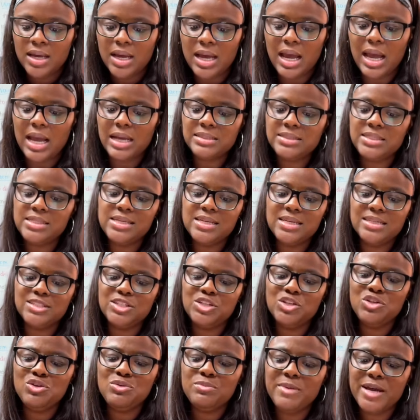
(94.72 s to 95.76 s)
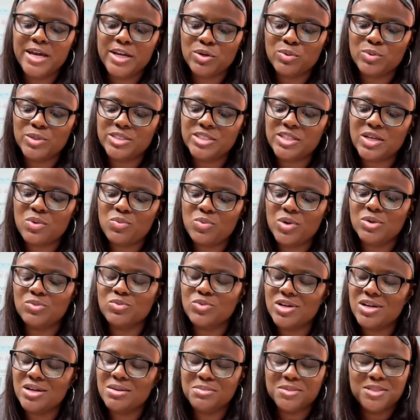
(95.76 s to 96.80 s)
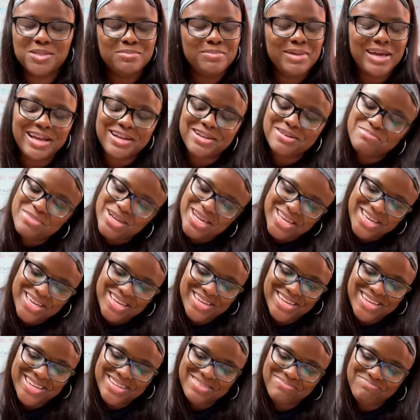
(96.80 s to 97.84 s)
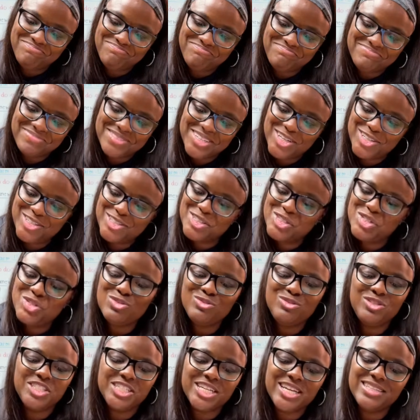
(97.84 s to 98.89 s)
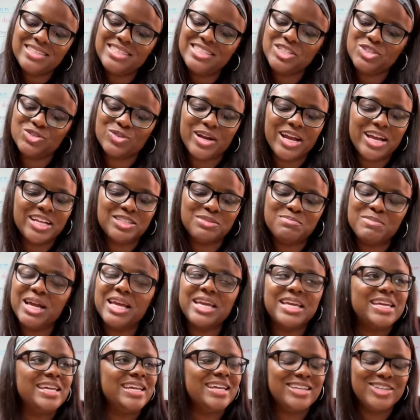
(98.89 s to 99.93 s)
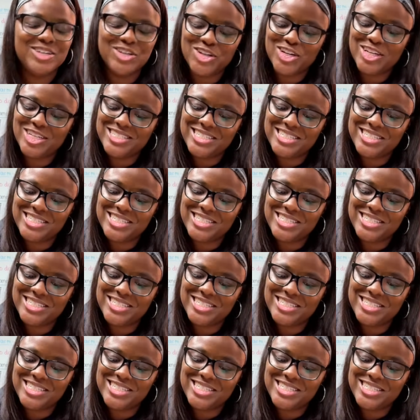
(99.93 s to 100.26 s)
I tend to do better when someone rubs the back of my head, because you gently scratch my head during